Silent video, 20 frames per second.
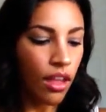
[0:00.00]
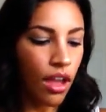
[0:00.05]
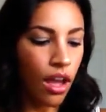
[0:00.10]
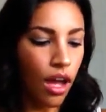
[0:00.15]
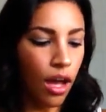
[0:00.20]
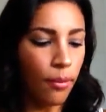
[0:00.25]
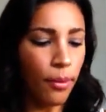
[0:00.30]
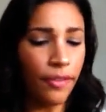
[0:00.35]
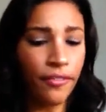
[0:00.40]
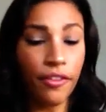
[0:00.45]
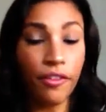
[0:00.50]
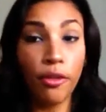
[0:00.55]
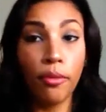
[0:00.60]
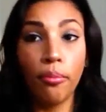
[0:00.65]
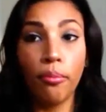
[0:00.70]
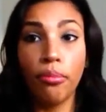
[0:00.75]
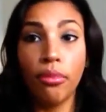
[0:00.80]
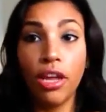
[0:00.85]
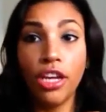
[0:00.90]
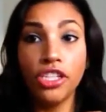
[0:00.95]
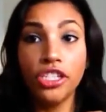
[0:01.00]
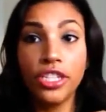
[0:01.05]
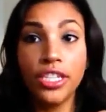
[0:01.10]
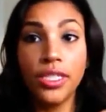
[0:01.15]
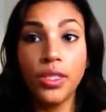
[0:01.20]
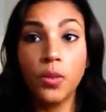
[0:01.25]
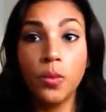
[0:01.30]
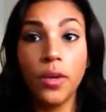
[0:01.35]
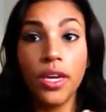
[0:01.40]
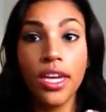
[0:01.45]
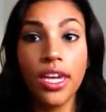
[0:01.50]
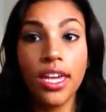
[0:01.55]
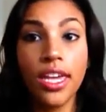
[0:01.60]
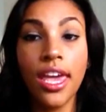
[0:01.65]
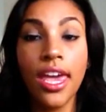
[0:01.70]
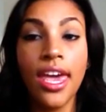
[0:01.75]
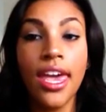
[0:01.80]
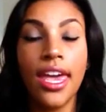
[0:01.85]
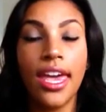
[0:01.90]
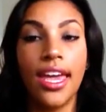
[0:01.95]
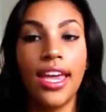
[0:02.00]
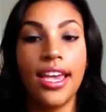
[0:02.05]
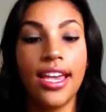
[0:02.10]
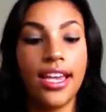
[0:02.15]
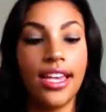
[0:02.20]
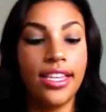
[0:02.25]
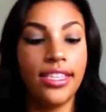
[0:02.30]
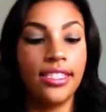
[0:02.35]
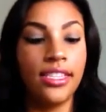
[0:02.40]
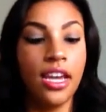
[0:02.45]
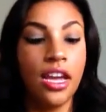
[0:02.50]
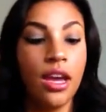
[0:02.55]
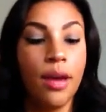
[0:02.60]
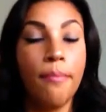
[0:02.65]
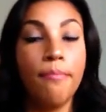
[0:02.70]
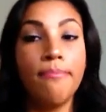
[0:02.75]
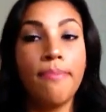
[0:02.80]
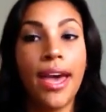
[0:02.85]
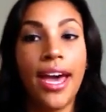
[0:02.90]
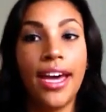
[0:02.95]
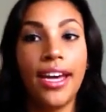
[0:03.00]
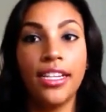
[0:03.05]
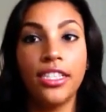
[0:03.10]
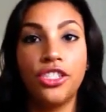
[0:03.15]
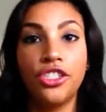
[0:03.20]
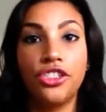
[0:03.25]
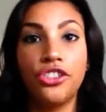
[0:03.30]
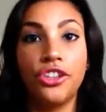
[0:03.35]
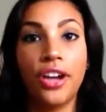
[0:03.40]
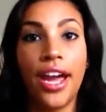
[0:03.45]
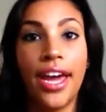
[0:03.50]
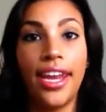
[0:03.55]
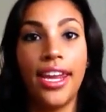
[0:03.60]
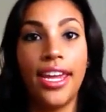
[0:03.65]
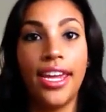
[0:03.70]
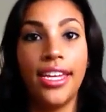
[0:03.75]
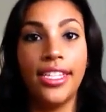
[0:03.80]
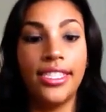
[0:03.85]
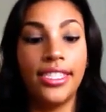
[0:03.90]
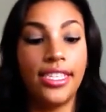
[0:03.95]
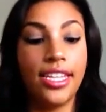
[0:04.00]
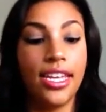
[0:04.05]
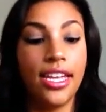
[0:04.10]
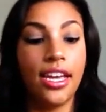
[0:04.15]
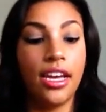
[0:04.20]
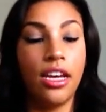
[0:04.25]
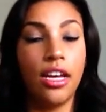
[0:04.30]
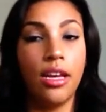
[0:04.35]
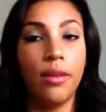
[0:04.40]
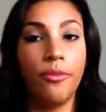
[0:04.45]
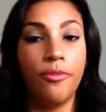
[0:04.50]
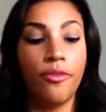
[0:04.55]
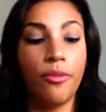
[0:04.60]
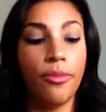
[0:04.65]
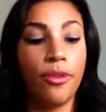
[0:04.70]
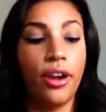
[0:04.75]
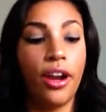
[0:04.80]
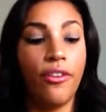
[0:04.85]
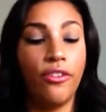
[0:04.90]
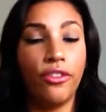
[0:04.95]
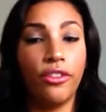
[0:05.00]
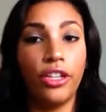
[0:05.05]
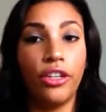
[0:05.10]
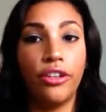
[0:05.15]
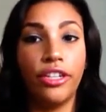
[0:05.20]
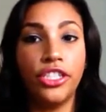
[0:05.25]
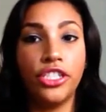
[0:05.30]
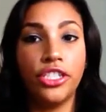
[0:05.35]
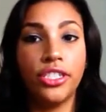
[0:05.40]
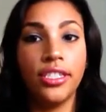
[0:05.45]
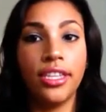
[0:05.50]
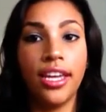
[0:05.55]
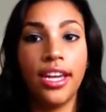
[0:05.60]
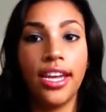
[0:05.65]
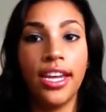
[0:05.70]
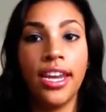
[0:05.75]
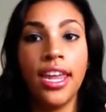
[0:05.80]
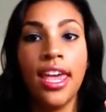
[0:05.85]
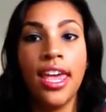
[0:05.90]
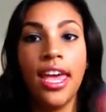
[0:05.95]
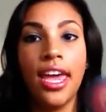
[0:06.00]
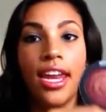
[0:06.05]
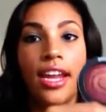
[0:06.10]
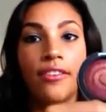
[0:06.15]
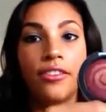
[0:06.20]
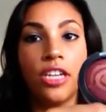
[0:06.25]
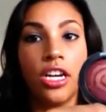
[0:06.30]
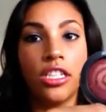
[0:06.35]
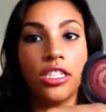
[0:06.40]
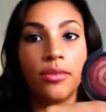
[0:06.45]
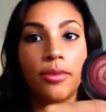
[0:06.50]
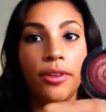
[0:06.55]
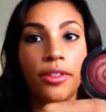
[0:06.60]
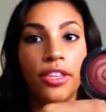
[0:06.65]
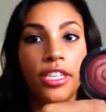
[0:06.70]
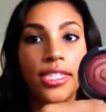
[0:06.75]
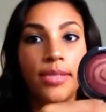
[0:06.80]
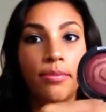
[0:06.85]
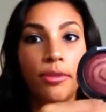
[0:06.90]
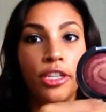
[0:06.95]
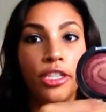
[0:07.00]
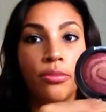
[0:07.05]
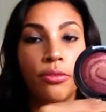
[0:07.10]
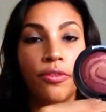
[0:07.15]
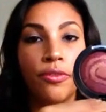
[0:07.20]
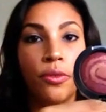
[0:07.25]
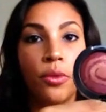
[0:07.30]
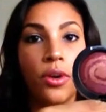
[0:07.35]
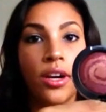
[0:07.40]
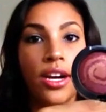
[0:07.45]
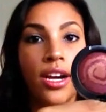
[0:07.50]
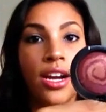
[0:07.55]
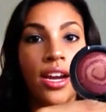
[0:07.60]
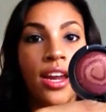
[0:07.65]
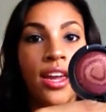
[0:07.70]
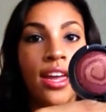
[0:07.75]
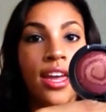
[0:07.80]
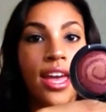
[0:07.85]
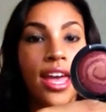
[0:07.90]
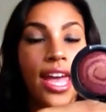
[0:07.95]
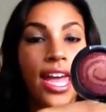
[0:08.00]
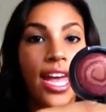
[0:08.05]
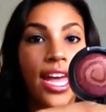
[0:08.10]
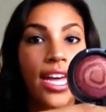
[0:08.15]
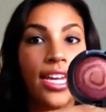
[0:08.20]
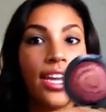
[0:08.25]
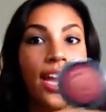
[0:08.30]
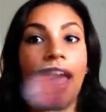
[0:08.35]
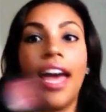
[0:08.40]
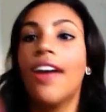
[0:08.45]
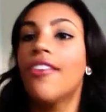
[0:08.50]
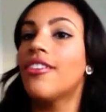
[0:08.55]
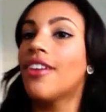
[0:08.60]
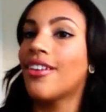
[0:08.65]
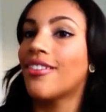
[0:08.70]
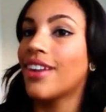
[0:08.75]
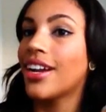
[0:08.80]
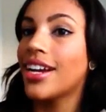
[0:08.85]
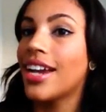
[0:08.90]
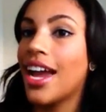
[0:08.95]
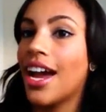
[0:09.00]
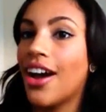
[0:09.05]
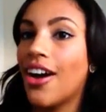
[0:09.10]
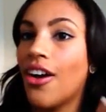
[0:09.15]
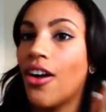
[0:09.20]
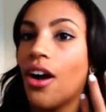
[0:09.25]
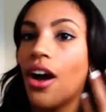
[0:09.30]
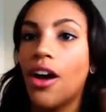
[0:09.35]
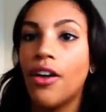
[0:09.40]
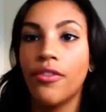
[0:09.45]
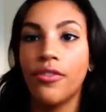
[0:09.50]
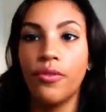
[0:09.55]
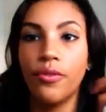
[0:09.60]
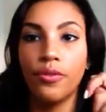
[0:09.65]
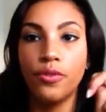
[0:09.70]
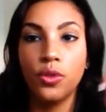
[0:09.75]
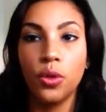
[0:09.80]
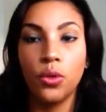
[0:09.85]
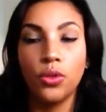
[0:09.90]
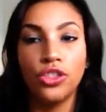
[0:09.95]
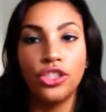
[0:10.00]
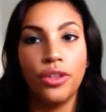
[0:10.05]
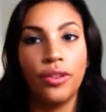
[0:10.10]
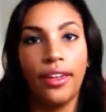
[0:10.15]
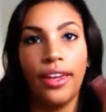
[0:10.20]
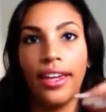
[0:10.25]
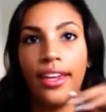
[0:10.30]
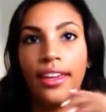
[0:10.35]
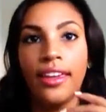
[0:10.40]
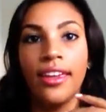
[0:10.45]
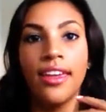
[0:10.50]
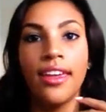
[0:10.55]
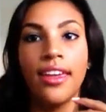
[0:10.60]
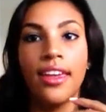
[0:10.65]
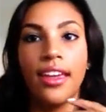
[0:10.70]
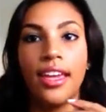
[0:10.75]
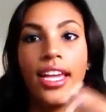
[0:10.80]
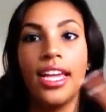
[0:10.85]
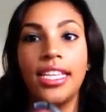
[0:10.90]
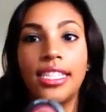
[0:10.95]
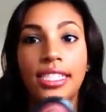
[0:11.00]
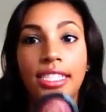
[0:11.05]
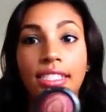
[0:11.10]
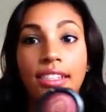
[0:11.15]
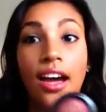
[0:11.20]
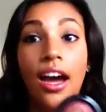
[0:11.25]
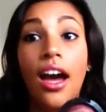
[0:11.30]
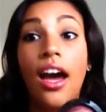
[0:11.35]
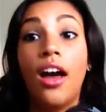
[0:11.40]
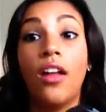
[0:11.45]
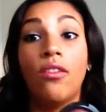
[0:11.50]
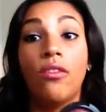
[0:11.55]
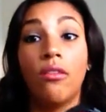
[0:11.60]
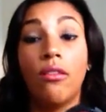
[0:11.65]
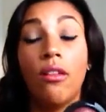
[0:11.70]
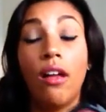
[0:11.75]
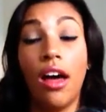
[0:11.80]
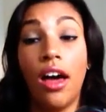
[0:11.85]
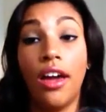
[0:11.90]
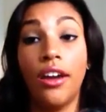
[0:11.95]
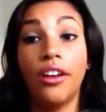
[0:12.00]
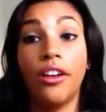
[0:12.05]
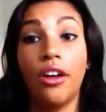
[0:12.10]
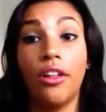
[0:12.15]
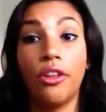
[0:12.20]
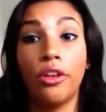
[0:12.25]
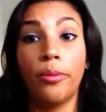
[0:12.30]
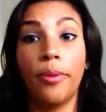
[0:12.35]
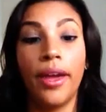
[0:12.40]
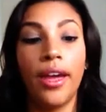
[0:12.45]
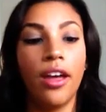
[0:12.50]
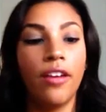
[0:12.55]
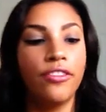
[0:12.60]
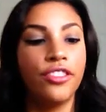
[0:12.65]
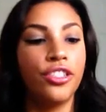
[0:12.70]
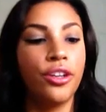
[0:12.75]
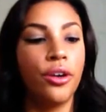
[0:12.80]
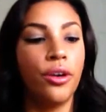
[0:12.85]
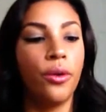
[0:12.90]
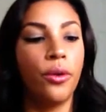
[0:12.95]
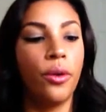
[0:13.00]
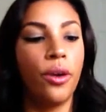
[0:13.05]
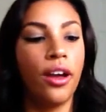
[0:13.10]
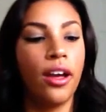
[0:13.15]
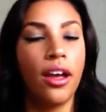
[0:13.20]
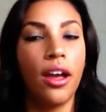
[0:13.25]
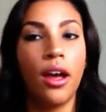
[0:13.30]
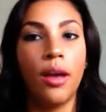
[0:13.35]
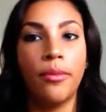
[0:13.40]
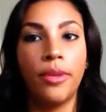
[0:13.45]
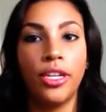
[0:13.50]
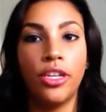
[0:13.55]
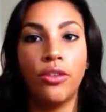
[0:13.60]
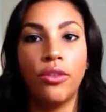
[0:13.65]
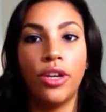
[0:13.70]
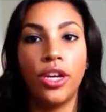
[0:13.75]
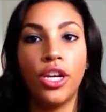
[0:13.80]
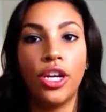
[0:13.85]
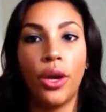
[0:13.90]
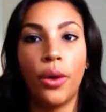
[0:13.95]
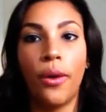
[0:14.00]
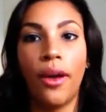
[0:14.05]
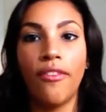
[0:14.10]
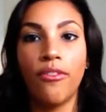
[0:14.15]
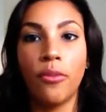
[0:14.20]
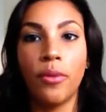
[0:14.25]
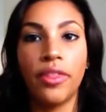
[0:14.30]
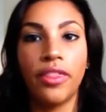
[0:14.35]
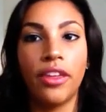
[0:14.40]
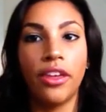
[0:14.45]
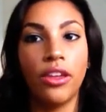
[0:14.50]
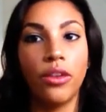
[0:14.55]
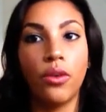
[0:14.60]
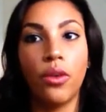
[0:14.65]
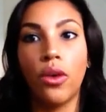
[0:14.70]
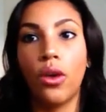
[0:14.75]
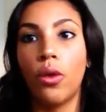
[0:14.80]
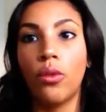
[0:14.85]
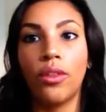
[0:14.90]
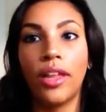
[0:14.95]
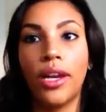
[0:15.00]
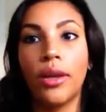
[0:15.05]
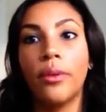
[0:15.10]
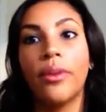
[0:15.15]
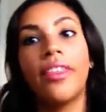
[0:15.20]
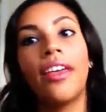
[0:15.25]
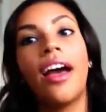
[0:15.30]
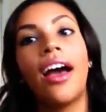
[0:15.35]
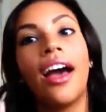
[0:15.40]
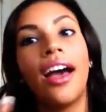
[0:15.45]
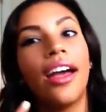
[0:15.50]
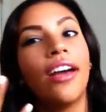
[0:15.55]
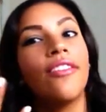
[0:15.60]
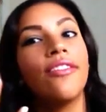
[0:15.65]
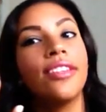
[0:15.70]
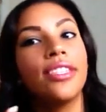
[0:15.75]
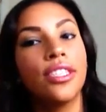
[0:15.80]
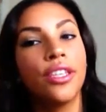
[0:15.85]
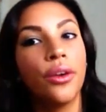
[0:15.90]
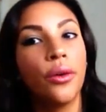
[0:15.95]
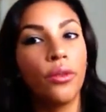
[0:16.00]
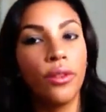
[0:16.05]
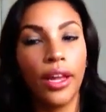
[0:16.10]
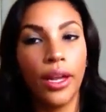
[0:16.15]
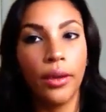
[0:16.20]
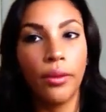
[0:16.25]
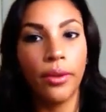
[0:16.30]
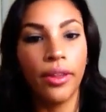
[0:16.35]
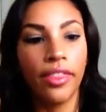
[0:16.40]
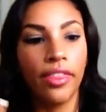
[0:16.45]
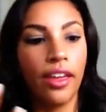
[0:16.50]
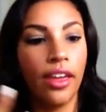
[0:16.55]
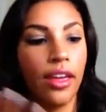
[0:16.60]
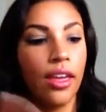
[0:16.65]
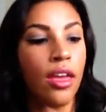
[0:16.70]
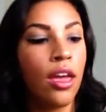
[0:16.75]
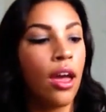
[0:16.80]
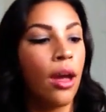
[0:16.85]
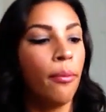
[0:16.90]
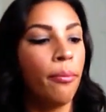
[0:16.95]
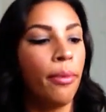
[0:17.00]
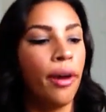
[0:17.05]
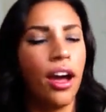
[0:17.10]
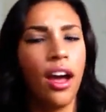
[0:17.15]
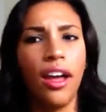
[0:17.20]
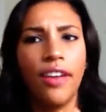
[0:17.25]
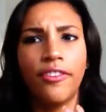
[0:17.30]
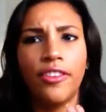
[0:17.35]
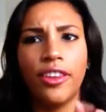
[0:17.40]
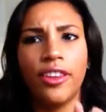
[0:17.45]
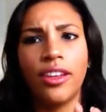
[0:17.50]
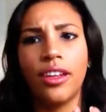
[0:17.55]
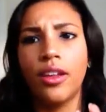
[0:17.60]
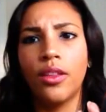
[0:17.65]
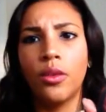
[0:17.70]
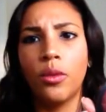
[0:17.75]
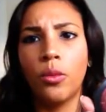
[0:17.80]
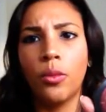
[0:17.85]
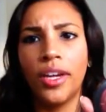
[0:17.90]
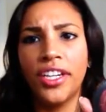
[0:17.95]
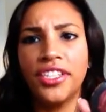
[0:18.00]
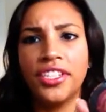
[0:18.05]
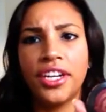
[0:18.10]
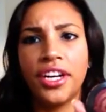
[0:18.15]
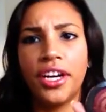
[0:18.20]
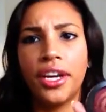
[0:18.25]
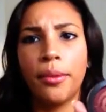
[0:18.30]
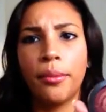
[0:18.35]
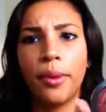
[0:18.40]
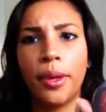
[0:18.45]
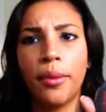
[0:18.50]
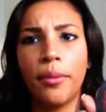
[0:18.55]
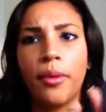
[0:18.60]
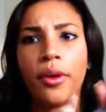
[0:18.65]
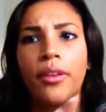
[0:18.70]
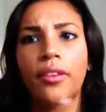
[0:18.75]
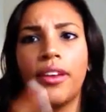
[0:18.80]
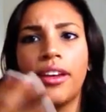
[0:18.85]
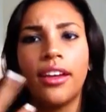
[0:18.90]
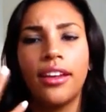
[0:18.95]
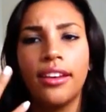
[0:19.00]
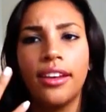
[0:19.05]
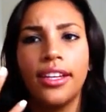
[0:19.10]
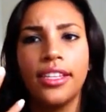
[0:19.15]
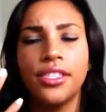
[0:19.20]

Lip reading: My favorite blush this week is MAC Stratus from their Heavenly Creatures line, and I've talked about this blush before, and I have it on right now. I've told you like it's got a lot of color payoff, so I mean you can go heavy with it, you can go lighter with it. I obviously go lighter with it, but I feel like in the winter you might want like a